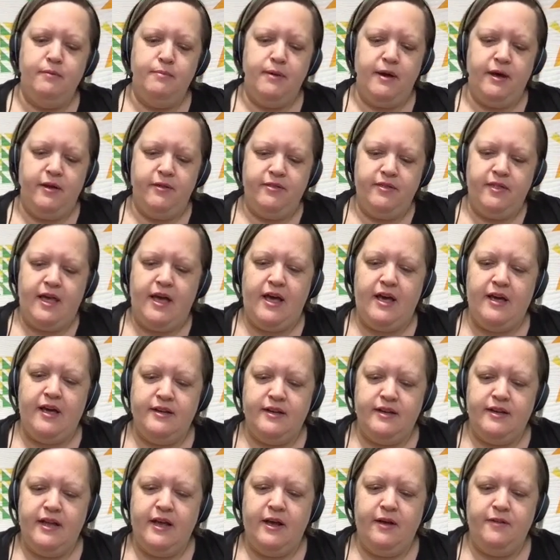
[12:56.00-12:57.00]
about that
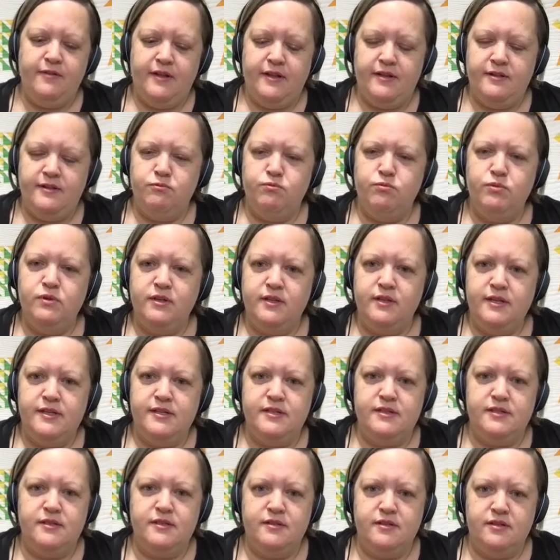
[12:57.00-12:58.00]
and how that really
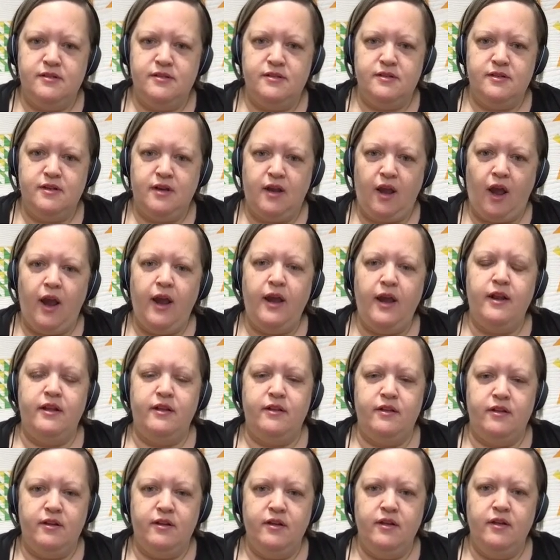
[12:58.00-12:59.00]
is
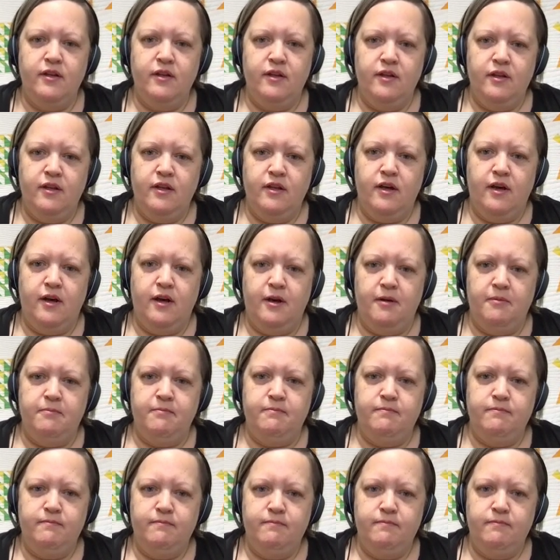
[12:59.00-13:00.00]
guided
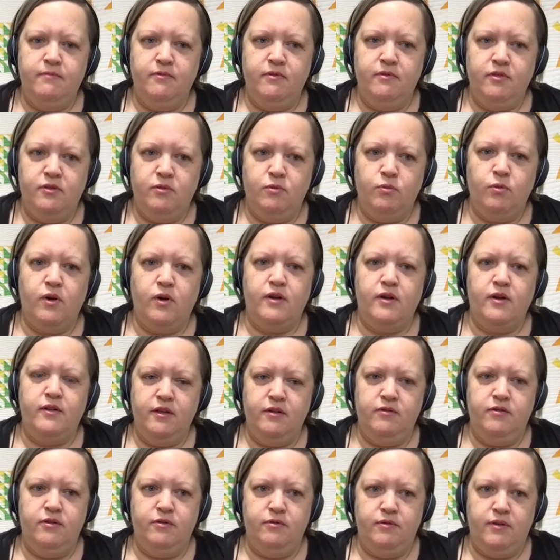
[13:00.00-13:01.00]
um, the work that
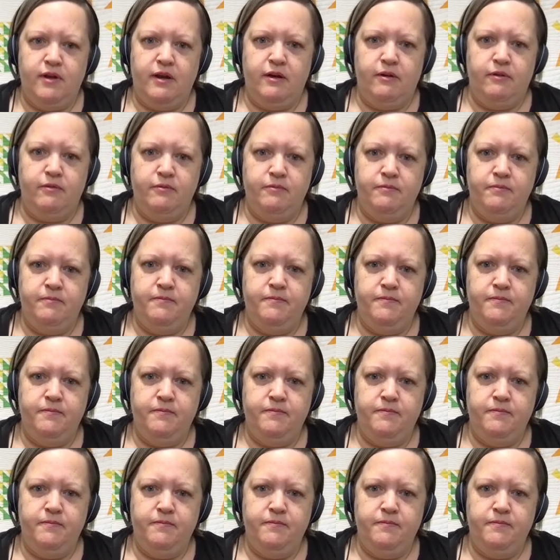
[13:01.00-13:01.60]
you do now.